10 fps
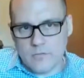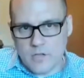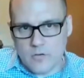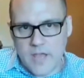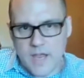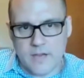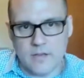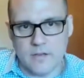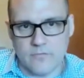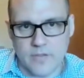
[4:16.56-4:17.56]
you, you
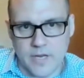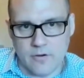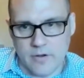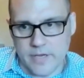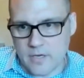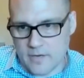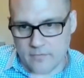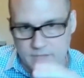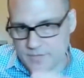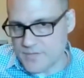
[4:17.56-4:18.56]
can configure it
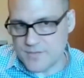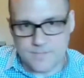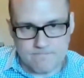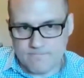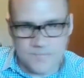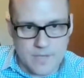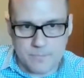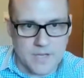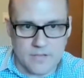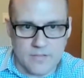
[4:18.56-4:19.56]
if it's
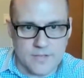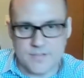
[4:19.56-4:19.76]
something